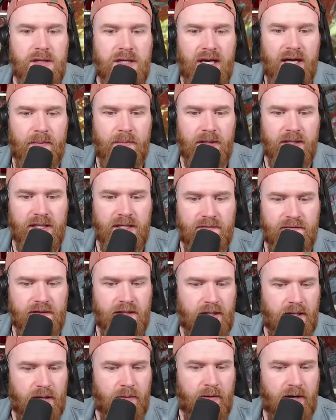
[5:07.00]
Can't believe
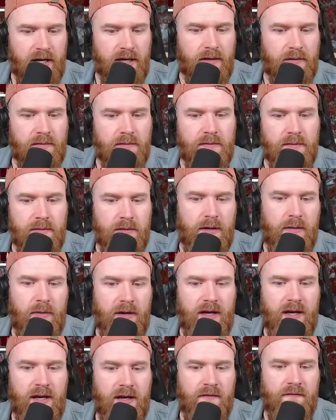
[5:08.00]
it. I went in
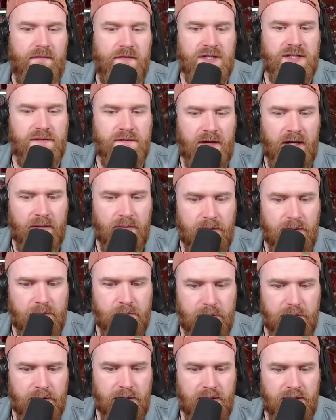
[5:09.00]
and had a fist fight with a
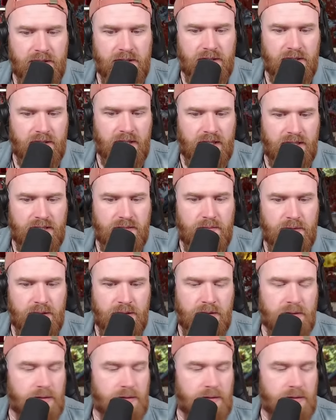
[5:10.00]
bug and you did that to me.